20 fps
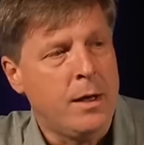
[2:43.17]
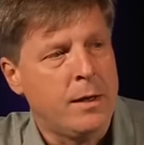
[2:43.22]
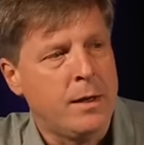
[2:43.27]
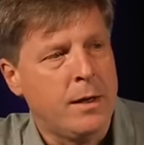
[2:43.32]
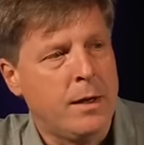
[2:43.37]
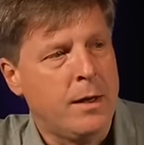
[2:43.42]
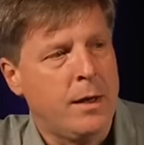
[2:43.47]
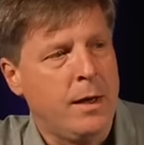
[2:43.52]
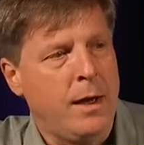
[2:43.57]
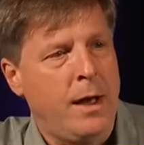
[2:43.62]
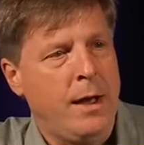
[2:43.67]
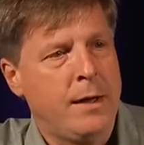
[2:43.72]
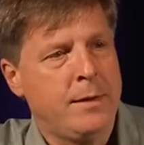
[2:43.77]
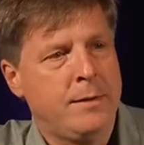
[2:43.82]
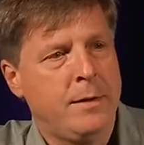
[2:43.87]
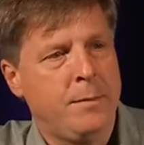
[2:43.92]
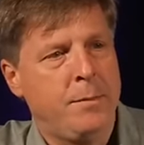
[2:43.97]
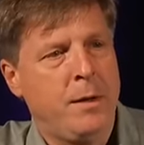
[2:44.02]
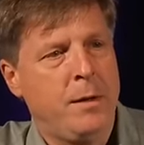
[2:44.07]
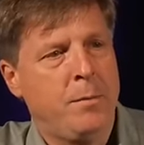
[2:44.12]
The
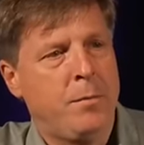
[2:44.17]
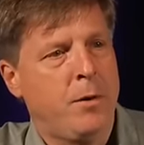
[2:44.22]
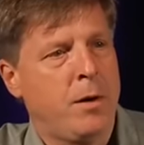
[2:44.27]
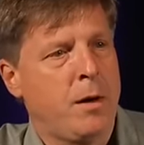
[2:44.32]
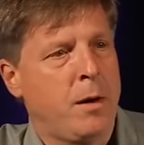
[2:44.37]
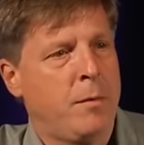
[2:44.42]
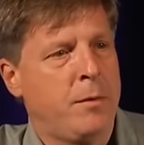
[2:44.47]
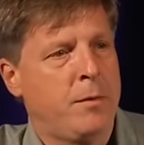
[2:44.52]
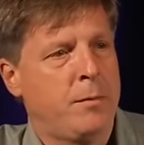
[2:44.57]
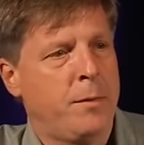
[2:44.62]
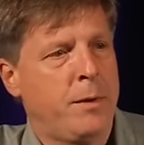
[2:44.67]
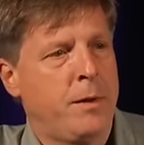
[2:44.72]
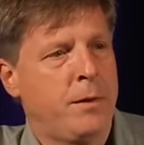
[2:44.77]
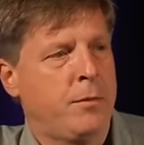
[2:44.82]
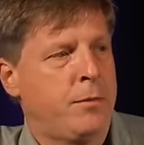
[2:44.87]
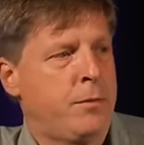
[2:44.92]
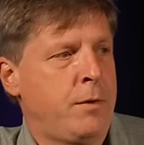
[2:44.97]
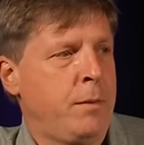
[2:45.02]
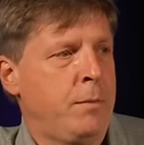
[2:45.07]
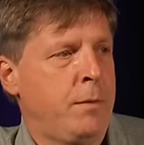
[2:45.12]
ITP program has been
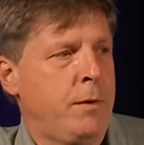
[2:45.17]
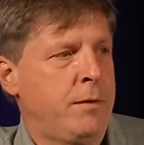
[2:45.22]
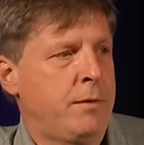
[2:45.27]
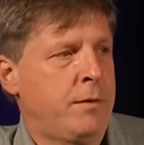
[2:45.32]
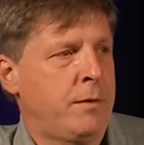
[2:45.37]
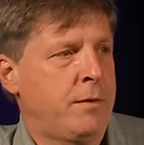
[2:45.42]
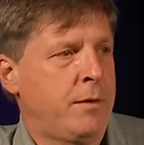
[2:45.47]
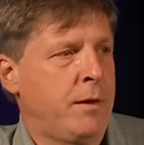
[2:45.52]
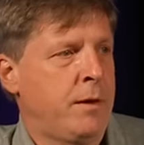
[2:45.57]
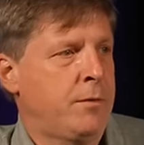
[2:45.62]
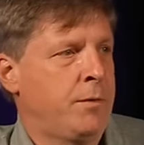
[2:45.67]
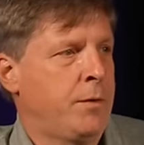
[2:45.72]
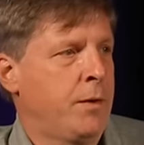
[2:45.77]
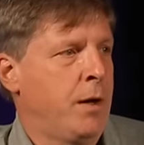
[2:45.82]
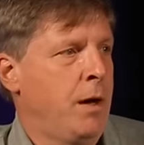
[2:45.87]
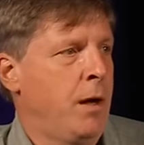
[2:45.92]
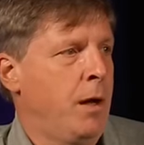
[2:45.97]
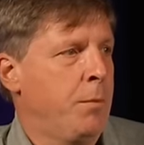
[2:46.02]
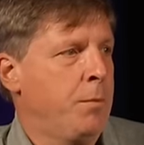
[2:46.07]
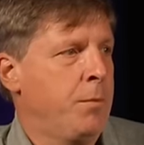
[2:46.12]
extremely successful
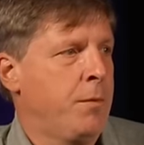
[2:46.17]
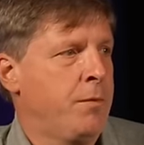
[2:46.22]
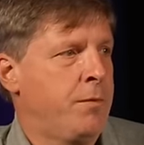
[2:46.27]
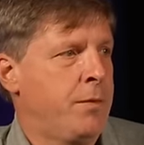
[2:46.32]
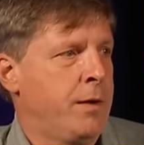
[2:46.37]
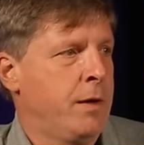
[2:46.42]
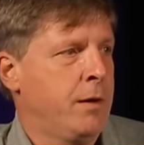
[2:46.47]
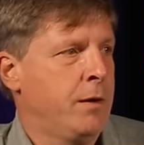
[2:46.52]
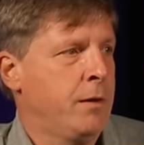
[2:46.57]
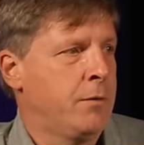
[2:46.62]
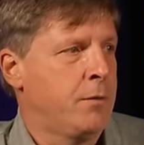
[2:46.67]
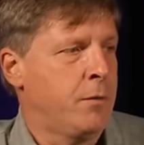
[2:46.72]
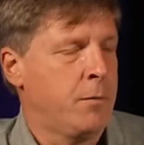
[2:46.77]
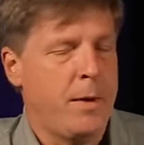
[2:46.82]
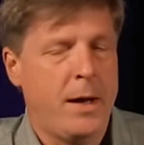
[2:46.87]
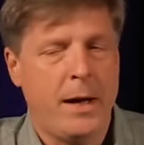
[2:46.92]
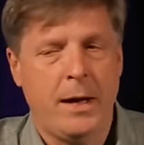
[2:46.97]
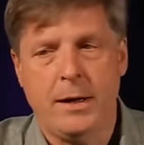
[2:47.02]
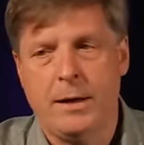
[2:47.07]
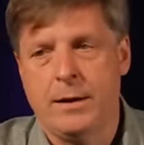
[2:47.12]
and helped the field
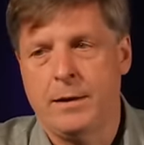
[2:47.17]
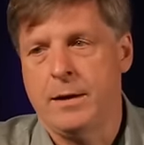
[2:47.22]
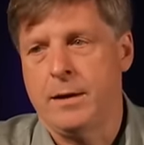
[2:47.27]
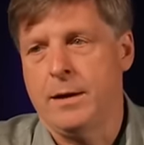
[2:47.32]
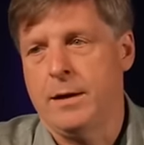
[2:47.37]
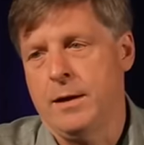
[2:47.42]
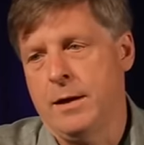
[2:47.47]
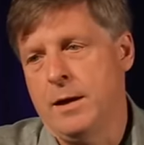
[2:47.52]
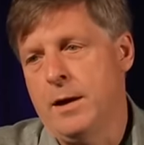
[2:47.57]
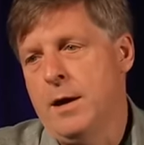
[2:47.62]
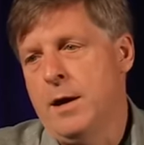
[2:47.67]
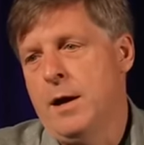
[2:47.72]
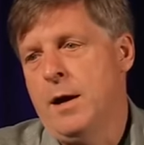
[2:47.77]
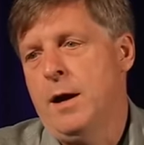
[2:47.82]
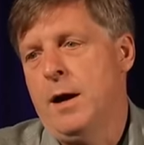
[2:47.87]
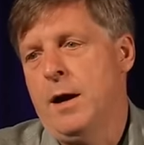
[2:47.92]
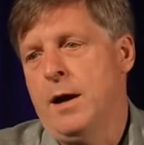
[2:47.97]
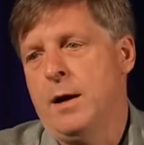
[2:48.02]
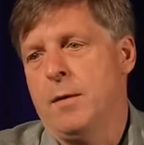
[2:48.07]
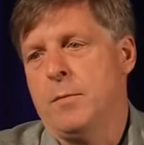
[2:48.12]
dramatically
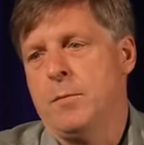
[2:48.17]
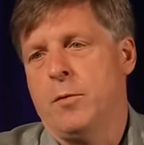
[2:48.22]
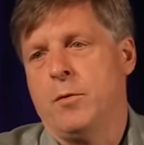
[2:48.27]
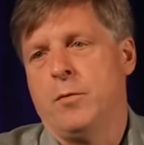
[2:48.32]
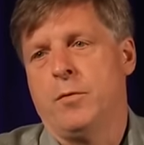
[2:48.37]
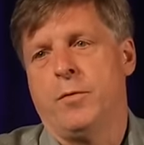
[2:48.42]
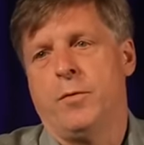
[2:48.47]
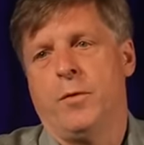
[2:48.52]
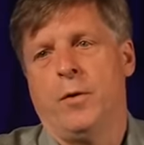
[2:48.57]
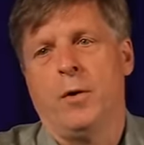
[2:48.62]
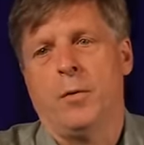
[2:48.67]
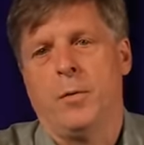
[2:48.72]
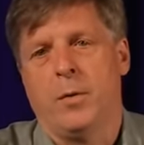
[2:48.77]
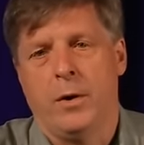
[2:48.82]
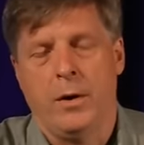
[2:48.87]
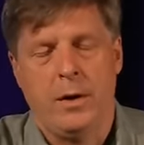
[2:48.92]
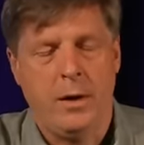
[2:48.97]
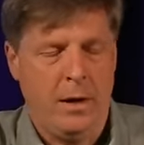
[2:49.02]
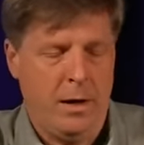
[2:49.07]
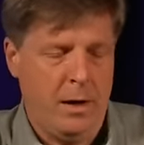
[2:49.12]
move
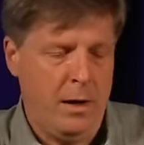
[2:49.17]
forward.